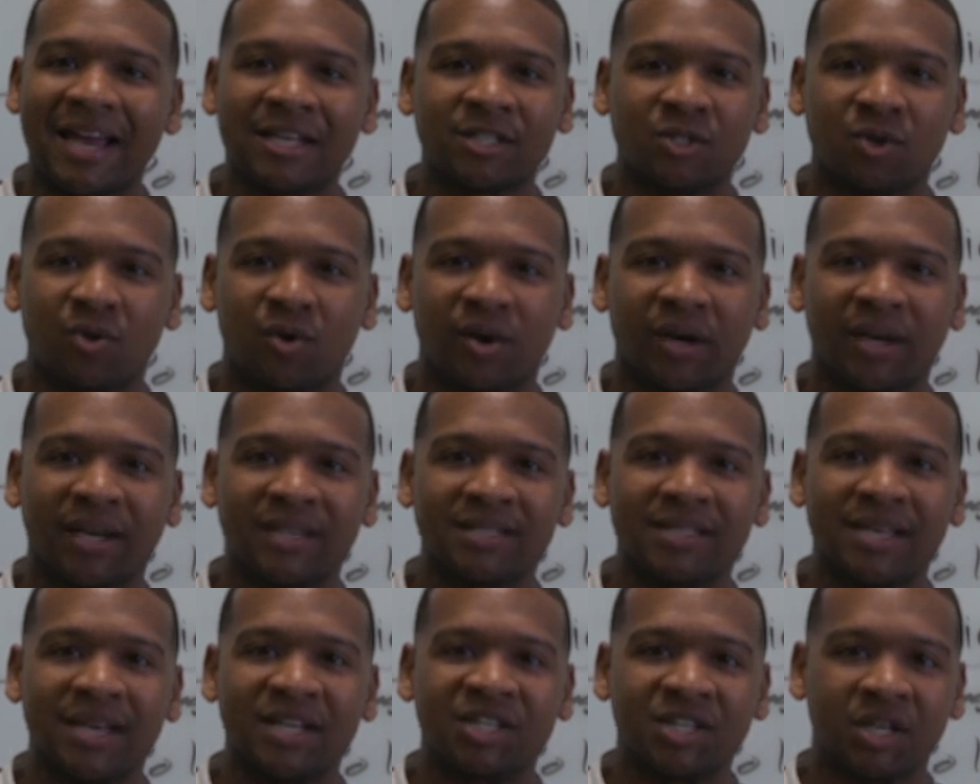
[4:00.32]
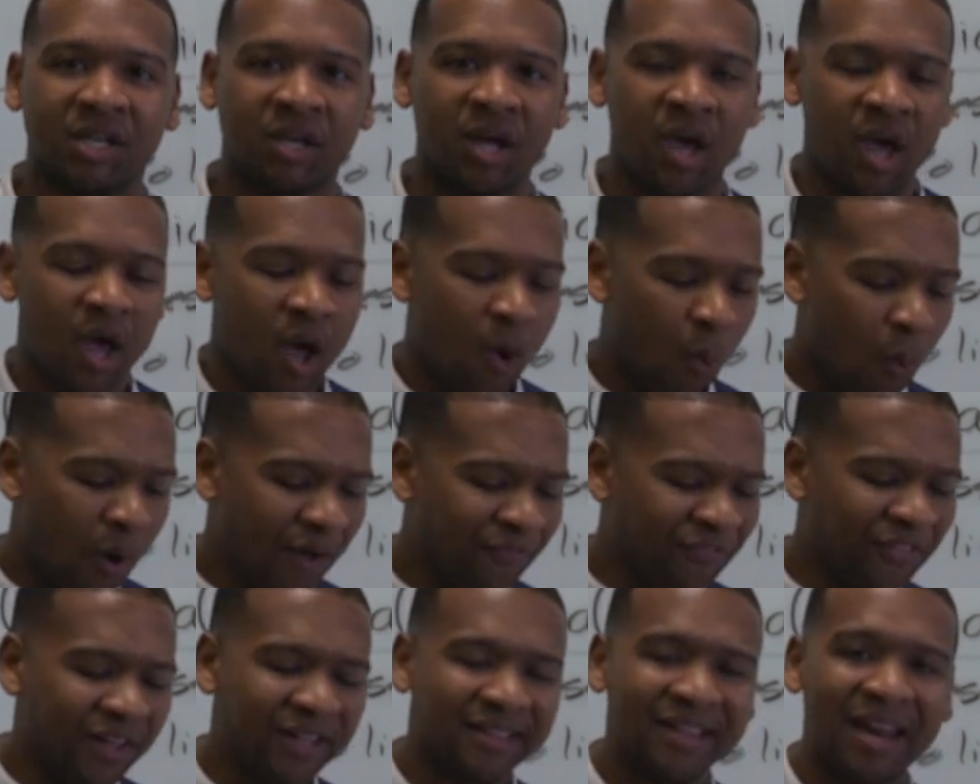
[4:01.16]
as an organization.
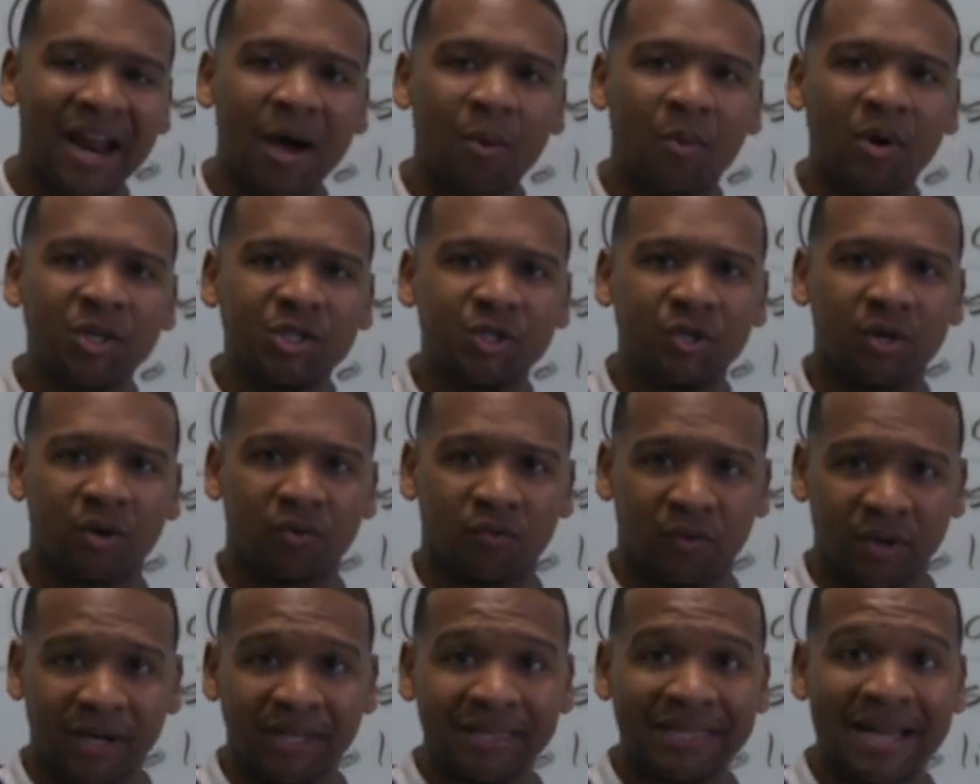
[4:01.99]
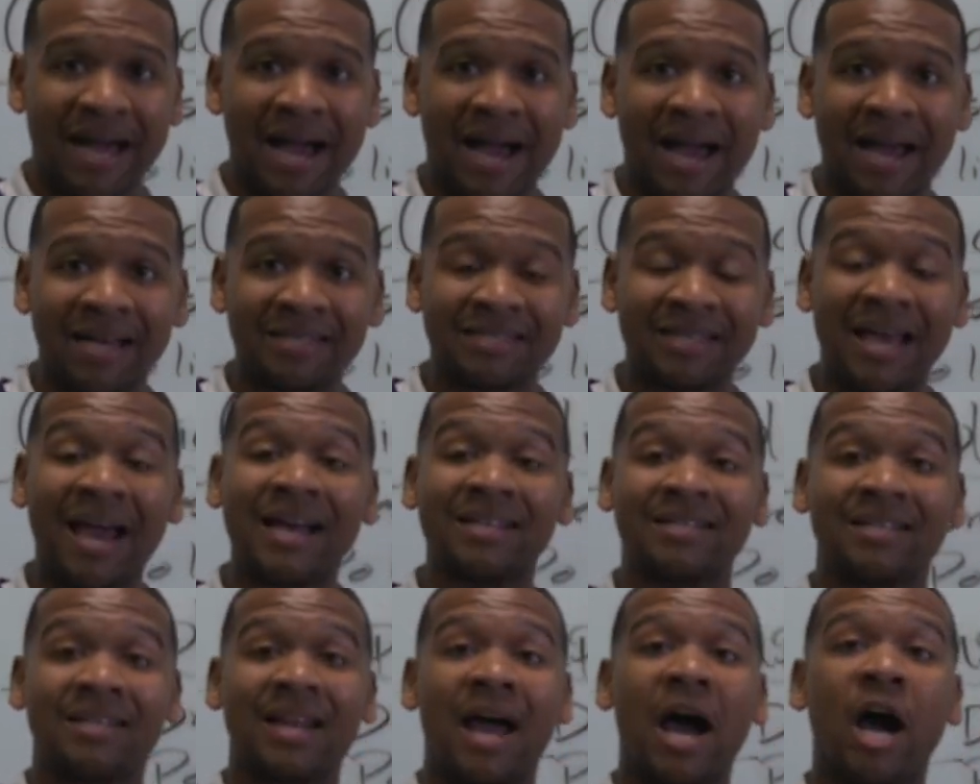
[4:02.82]
One thing that I want you to realize
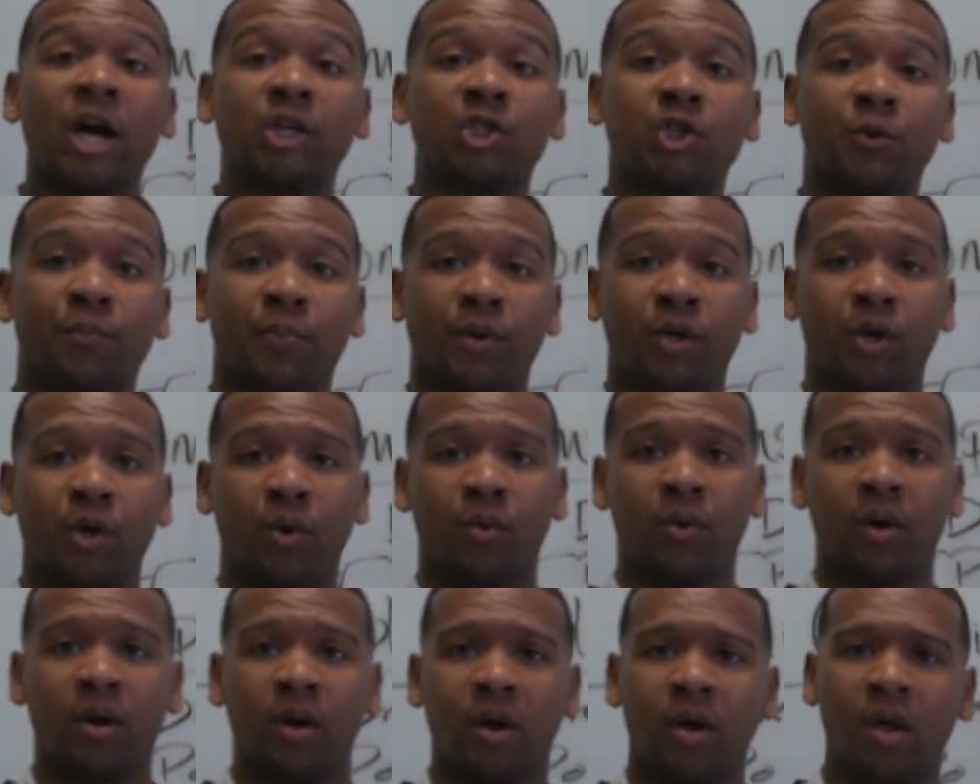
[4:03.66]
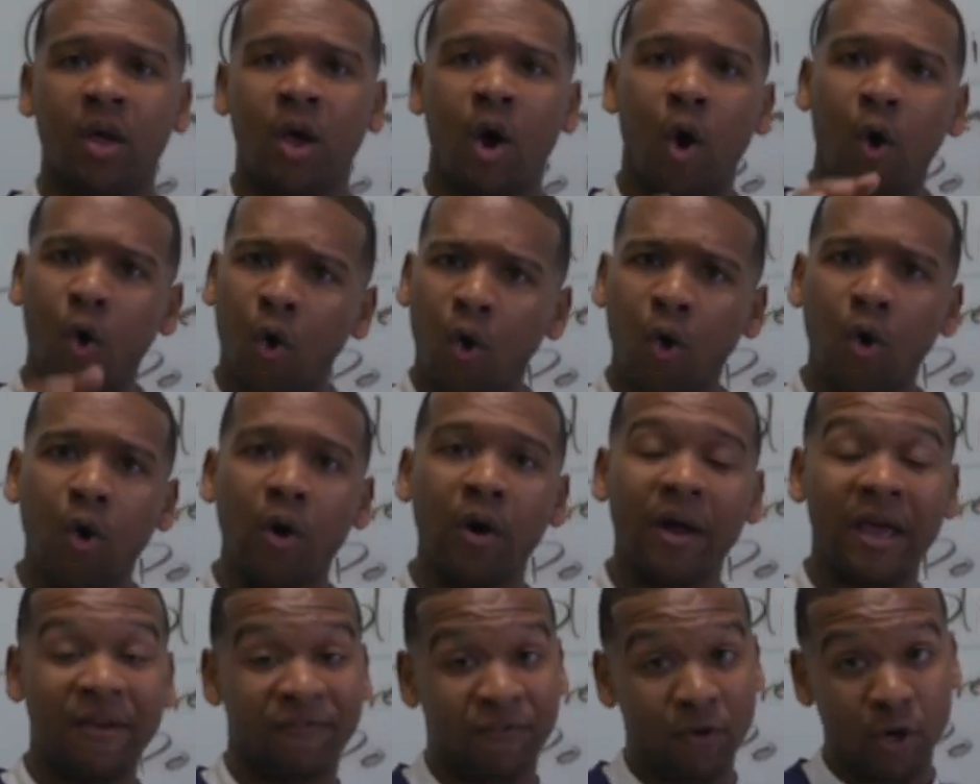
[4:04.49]
as an entrepreneur,
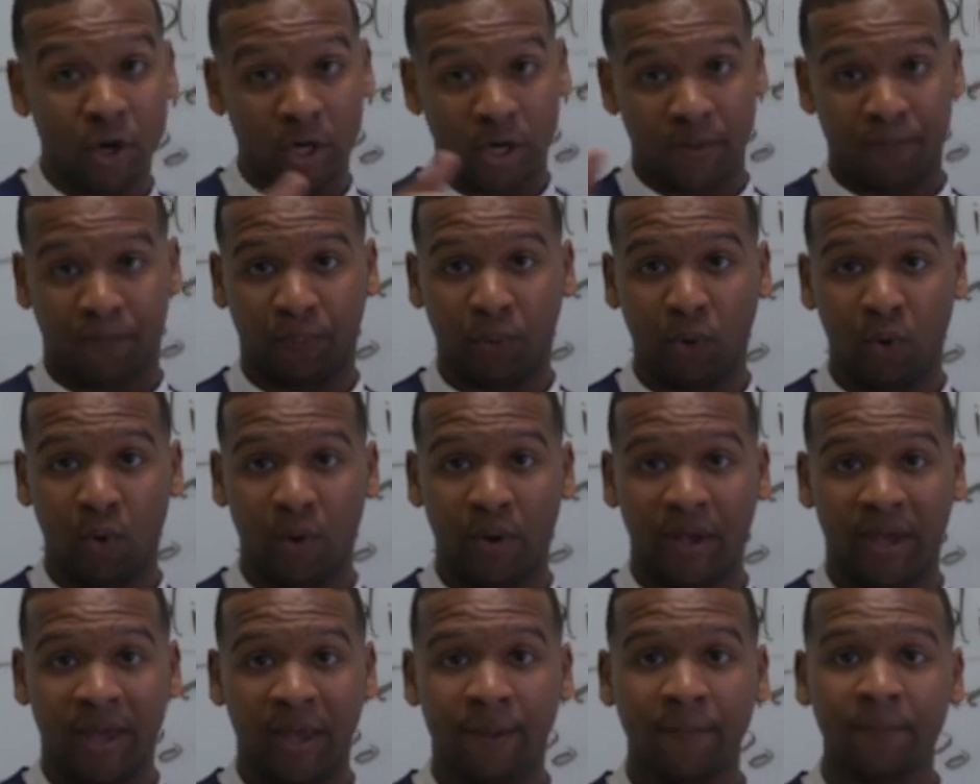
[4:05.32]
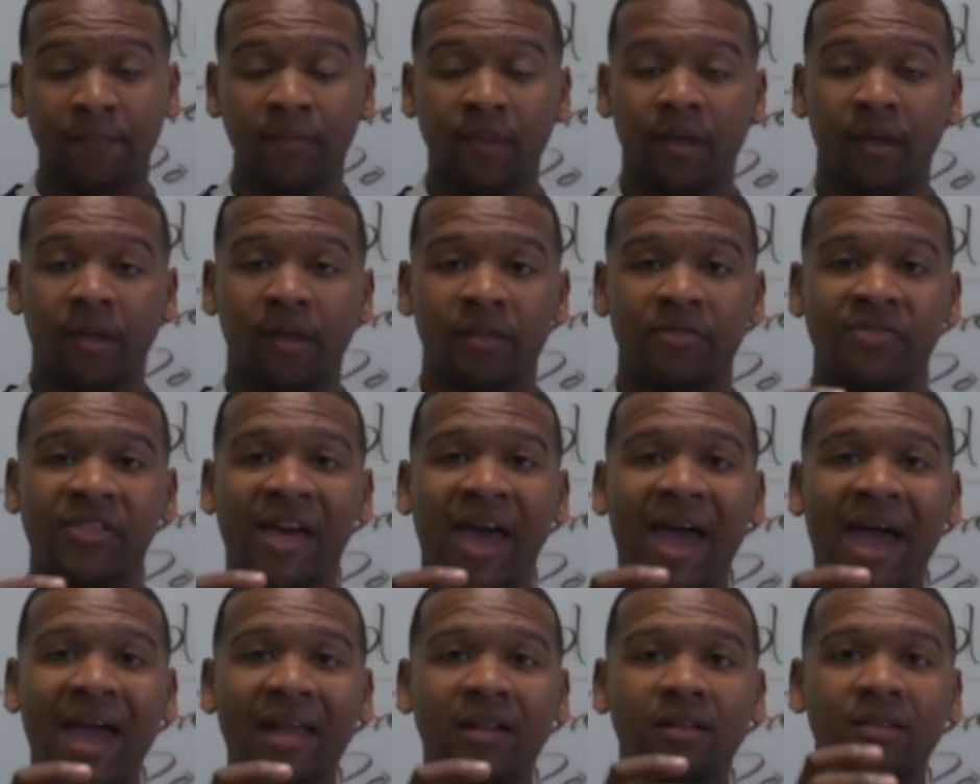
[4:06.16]
or if you're an employee,
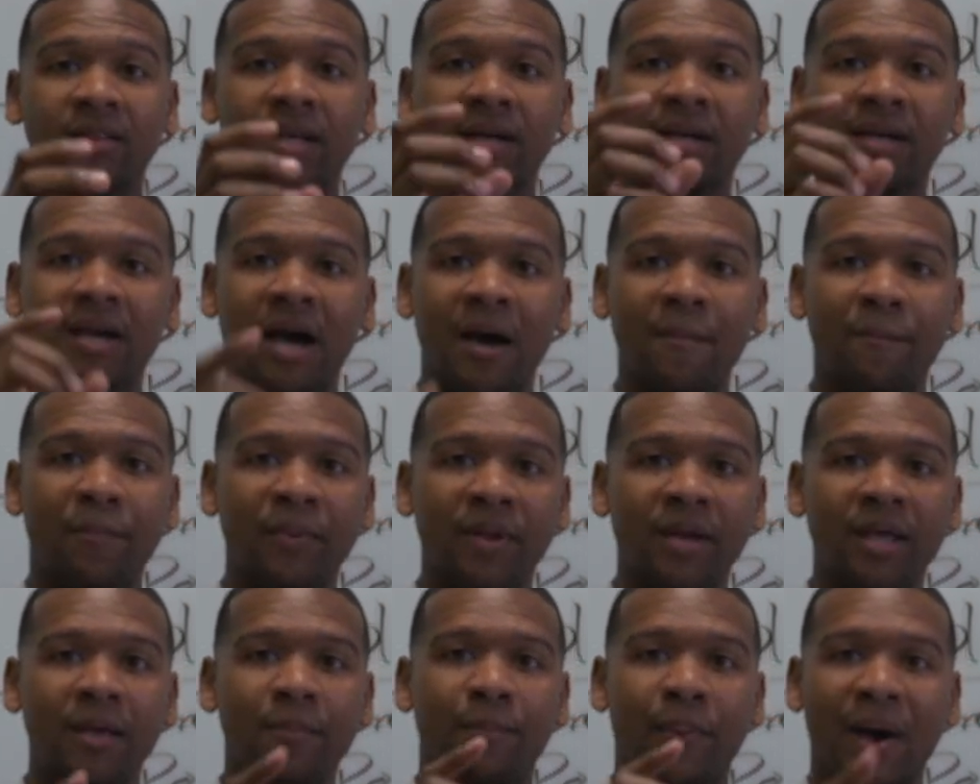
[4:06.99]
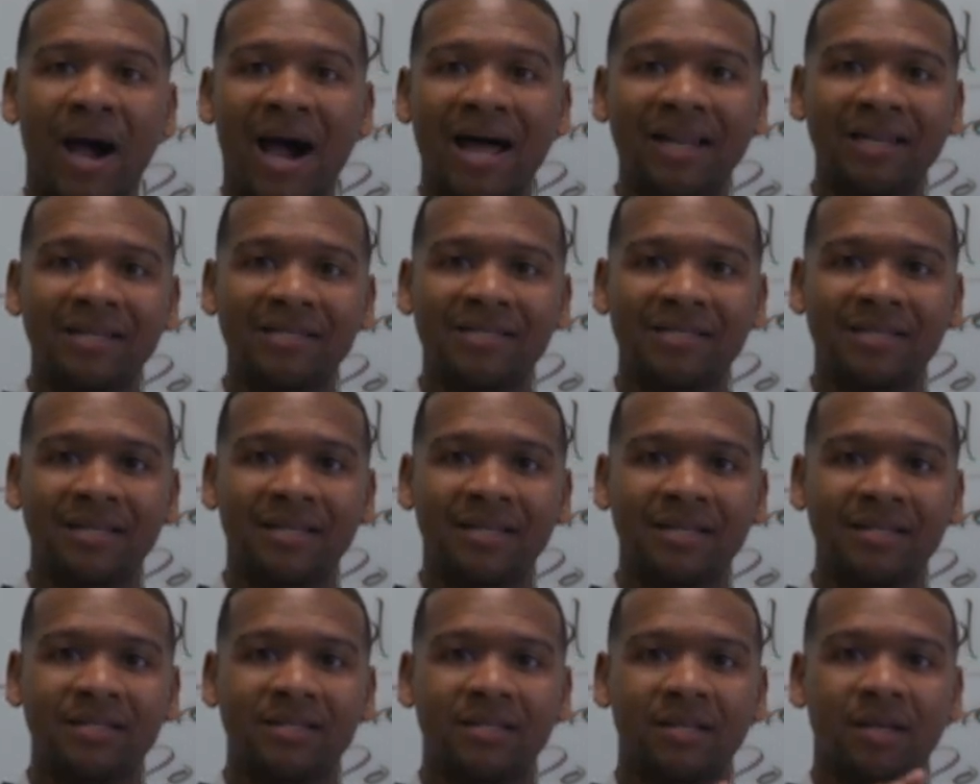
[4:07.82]
that the company
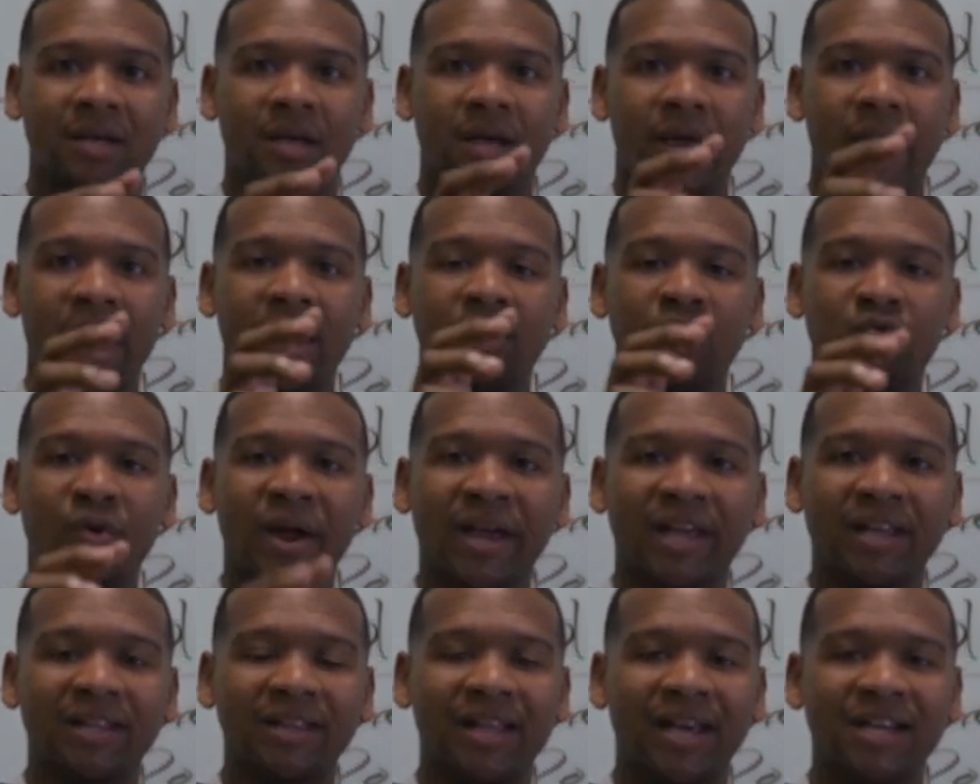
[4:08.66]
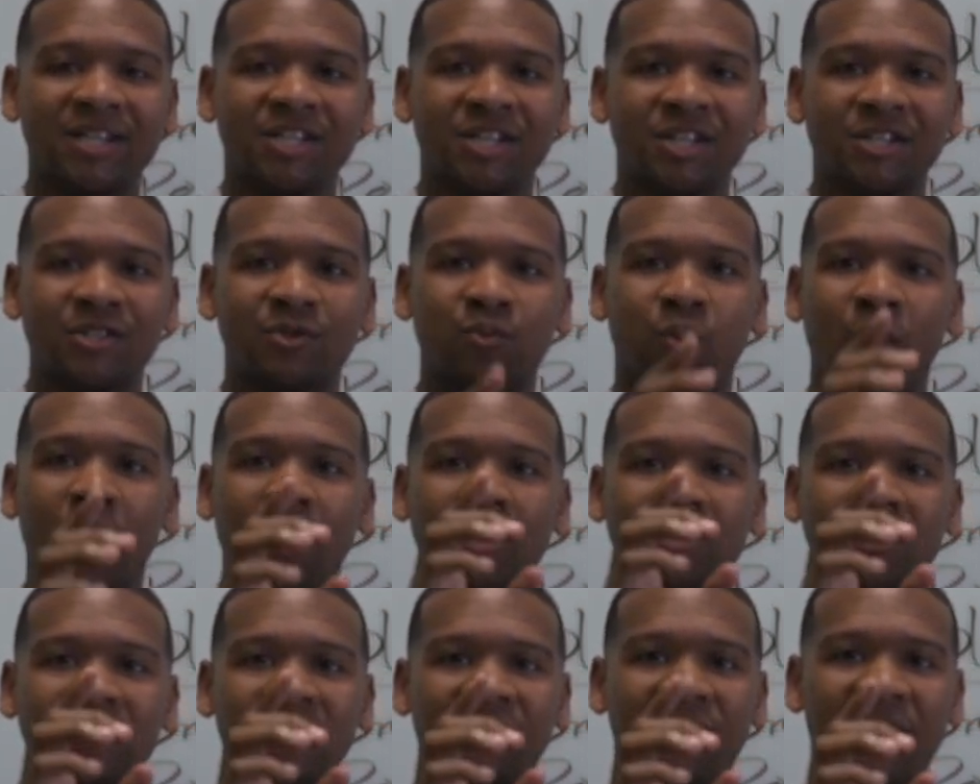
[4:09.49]
policies and regulations
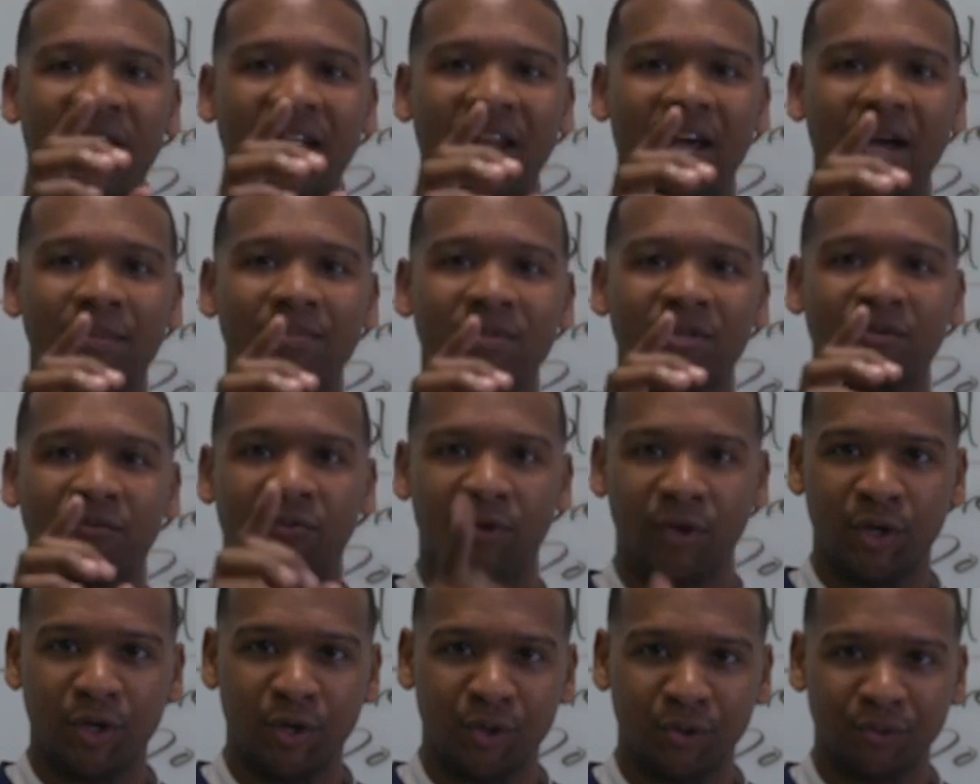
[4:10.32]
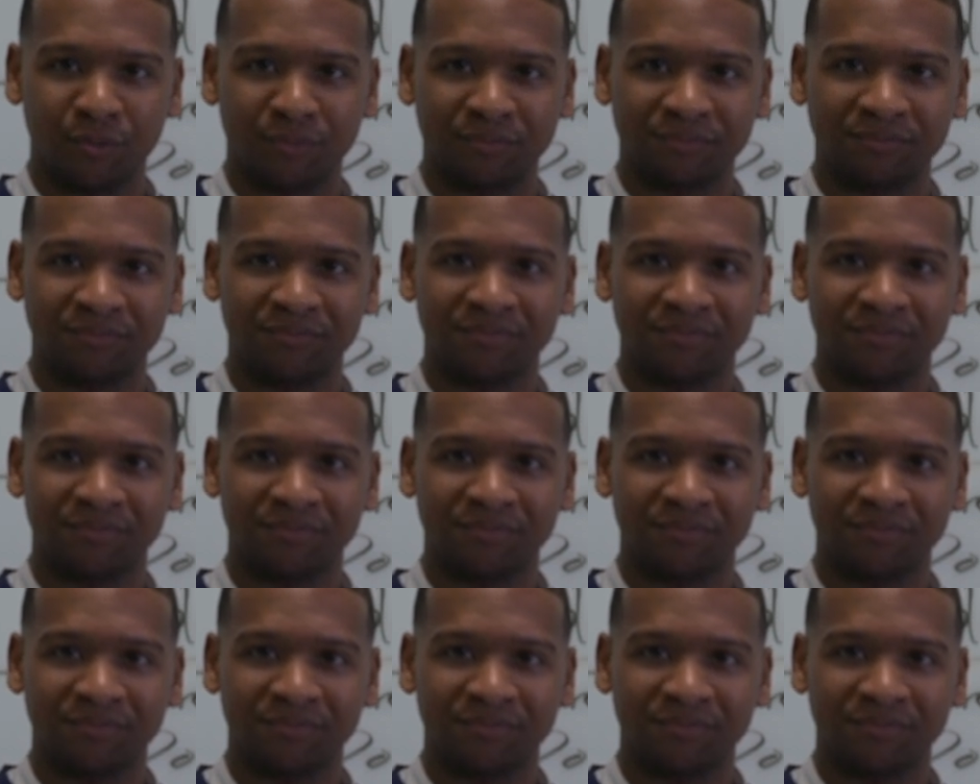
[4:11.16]
weren't developed for you.